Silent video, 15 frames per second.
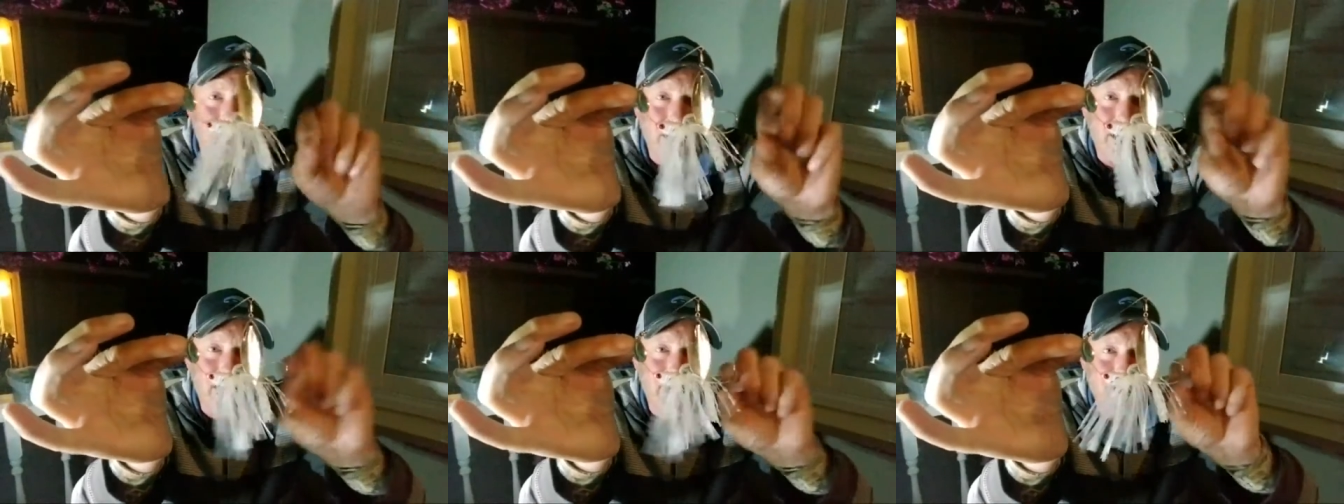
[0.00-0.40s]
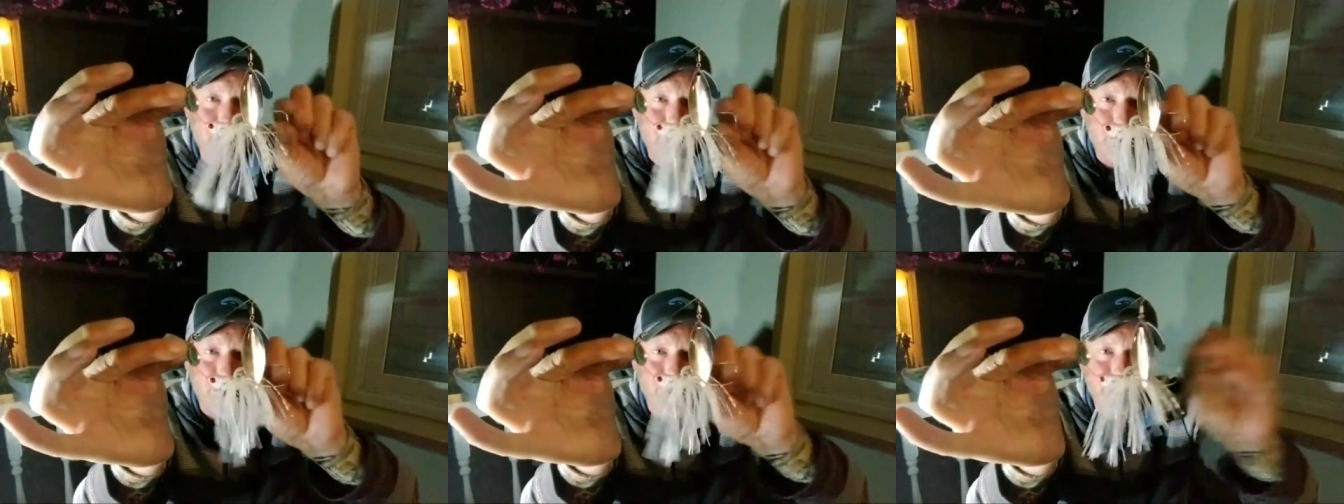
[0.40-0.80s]
on it, it
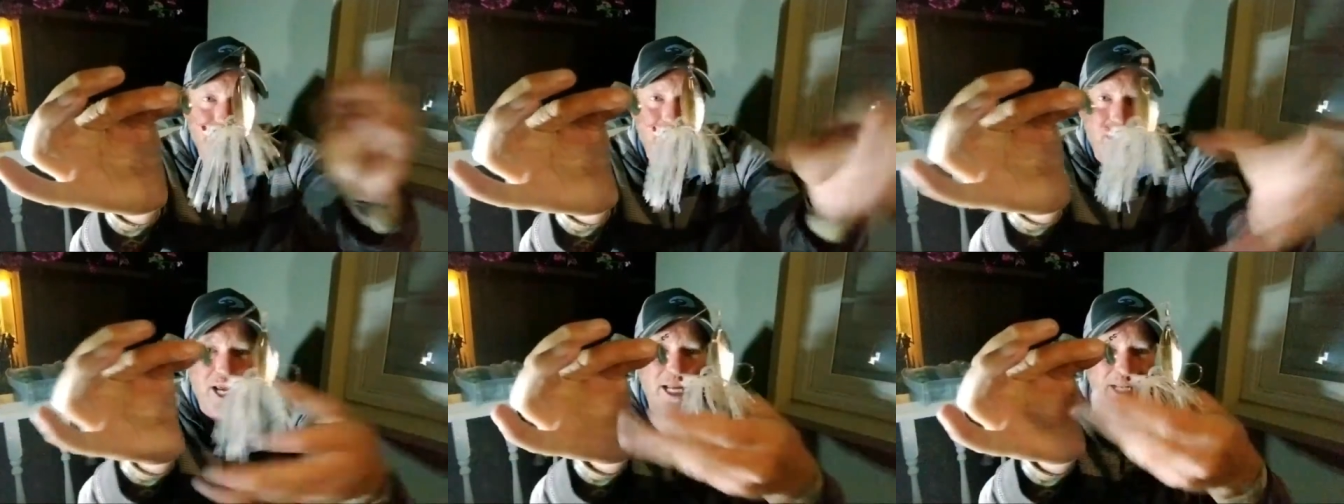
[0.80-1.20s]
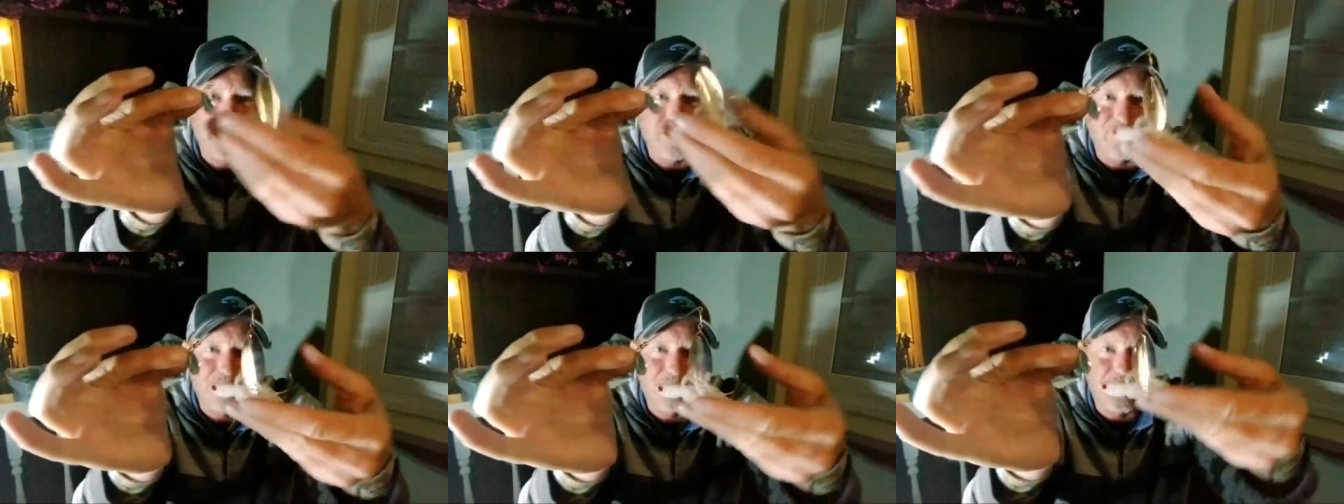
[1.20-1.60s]
actually runs flat,
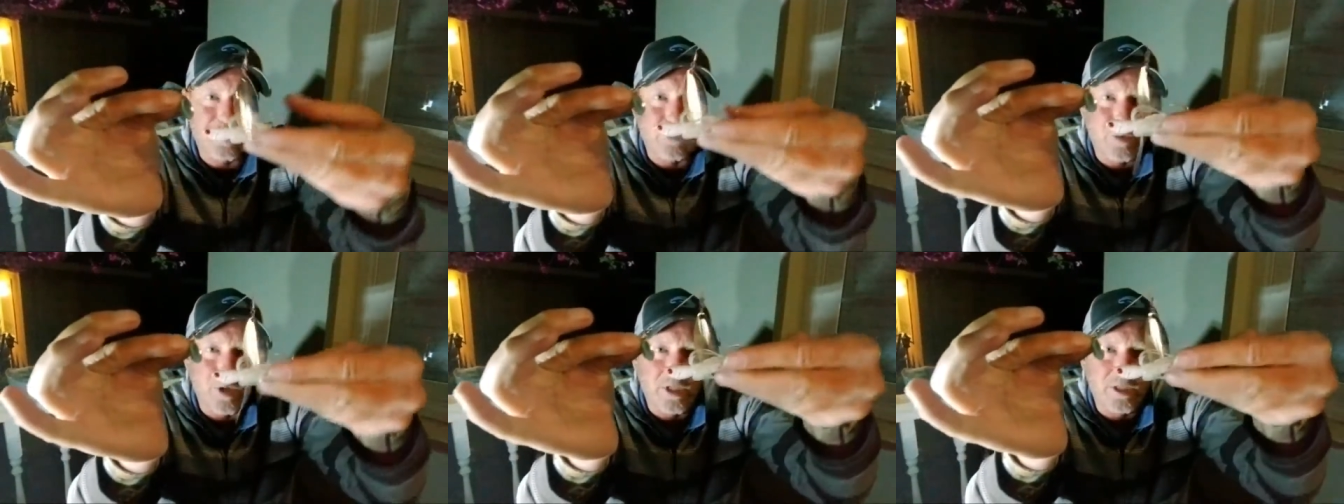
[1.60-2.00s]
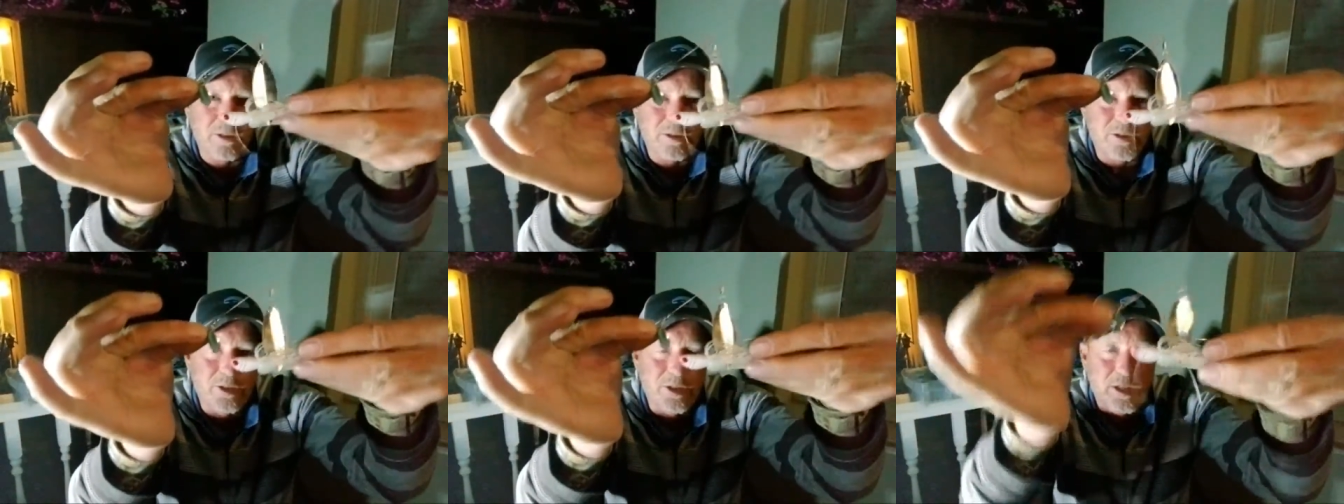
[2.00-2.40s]
and the skirt
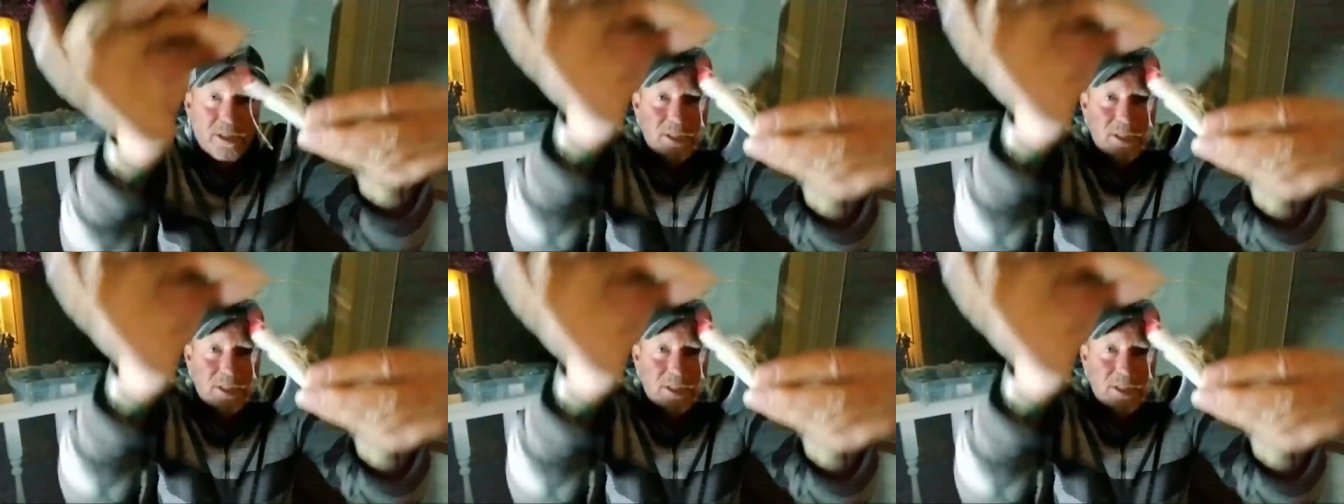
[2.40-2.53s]
runs